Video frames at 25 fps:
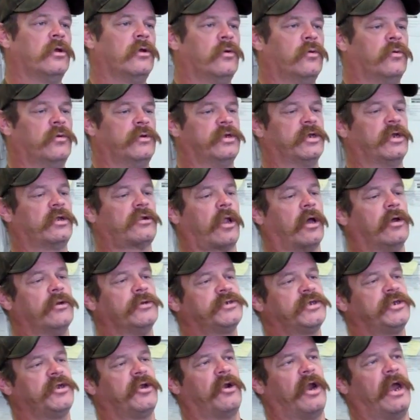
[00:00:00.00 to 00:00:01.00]
When you're
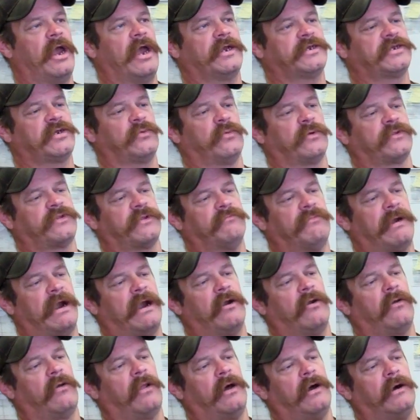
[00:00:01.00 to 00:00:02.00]
closing your action with the
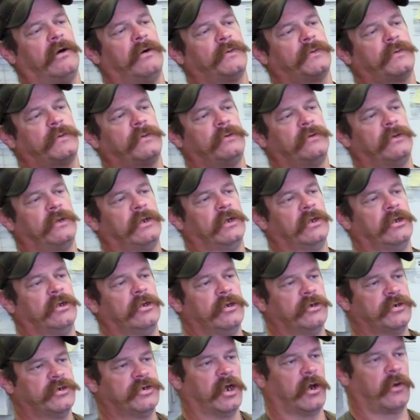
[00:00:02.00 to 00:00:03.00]
barrel off,
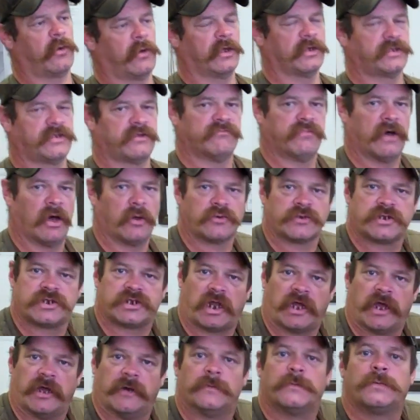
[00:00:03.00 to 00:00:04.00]
don't let the bolt
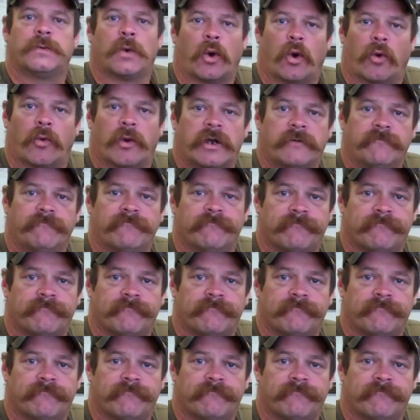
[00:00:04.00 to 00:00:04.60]
slam forward.